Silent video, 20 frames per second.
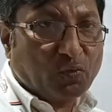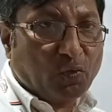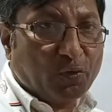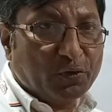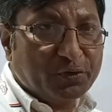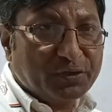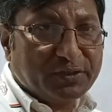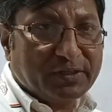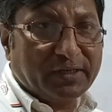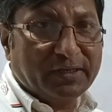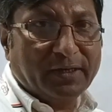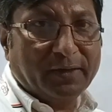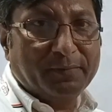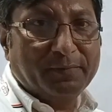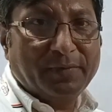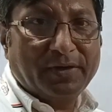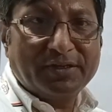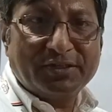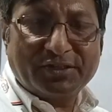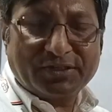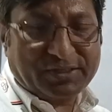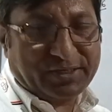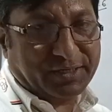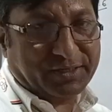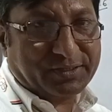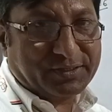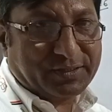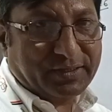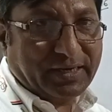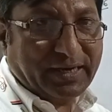question number
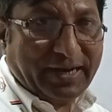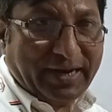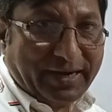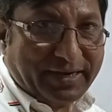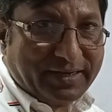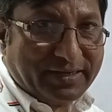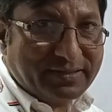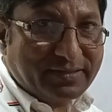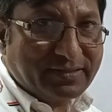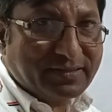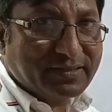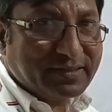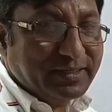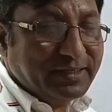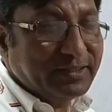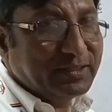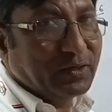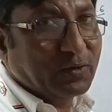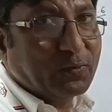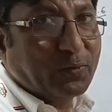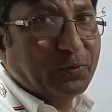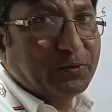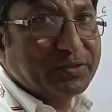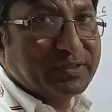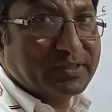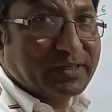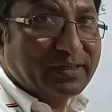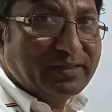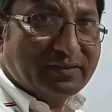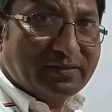6. Let us see the
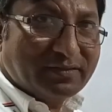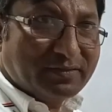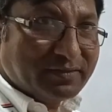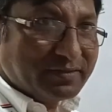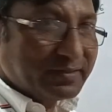question